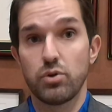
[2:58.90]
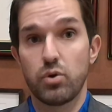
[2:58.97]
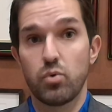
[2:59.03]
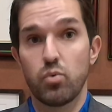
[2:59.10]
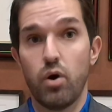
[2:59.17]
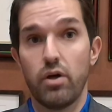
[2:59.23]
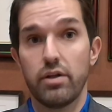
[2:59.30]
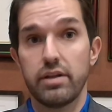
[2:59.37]

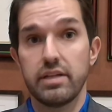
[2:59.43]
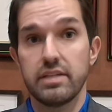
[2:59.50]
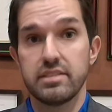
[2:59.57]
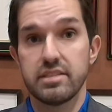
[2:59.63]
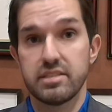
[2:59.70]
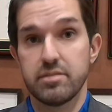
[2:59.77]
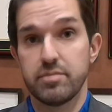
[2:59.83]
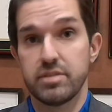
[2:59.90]
Quality
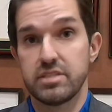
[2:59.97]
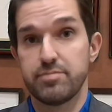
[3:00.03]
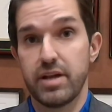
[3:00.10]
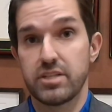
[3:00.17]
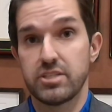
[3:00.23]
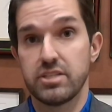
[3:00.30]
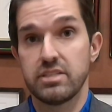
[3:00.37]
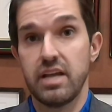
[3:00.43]
System
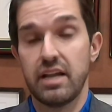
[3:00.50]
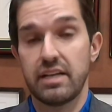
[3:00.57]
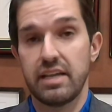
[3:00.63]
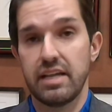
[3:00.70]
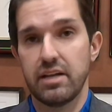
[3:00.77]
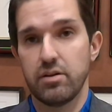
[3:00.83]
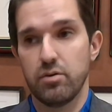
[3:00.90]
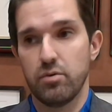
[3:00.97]
Inspection
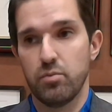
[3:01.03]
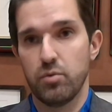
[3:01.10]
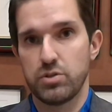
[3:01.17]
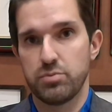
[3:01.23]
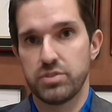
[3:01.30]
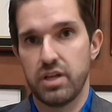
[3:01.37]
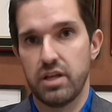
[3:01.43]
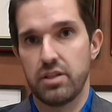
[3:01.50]
Technique, which
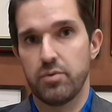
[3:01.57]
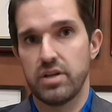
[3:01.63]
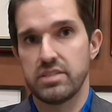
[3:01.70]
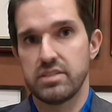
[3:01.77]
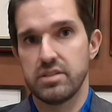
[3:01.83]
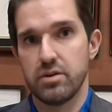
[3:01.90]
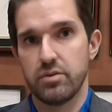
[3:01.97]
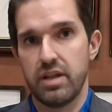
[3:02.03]
was otherwise
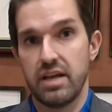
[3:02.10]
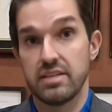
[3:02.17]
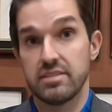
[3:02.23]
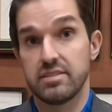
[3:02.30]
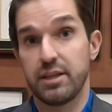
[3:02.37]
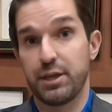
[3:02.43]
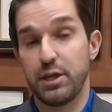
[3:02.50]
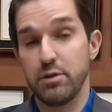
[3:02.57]
known as
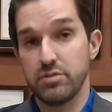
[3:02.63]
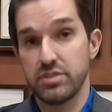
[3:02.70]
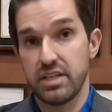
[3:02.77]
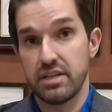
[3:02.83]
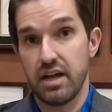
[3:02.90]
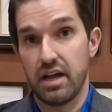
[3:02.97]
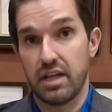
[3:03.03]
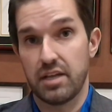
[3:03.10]
the QSIT
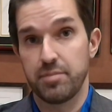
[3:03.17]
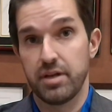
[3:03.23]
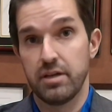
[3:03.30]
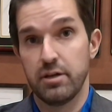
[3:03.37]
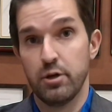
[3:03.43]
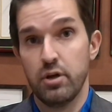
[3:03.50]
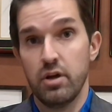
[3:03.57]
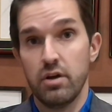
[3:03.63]
document,
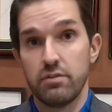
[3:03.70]
for